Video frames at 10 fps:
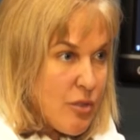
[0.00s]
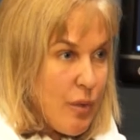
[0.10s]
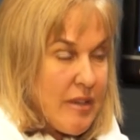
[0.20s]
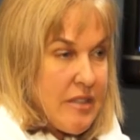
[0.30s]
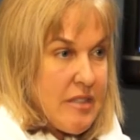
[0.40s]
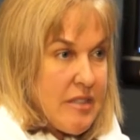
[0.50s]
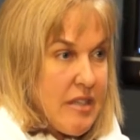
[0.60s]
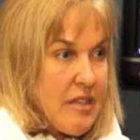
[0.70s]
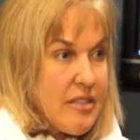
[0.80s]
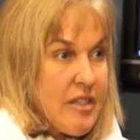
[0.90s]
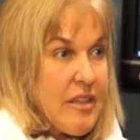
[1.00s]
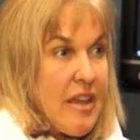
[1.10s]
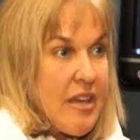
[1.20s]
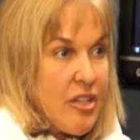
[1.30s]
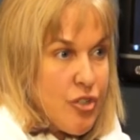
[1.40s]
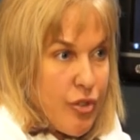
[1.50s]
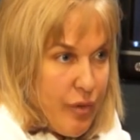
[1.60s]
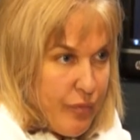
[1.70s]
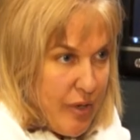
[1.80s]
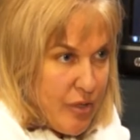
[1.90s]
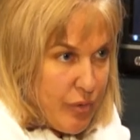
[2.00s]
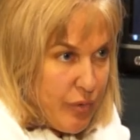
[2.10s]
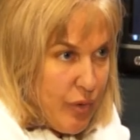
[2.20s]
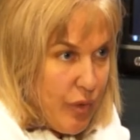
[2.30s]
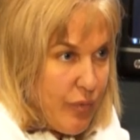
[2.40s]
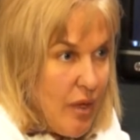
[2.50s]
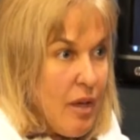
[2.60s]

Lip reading: so I can see, did they injure the facial nerve?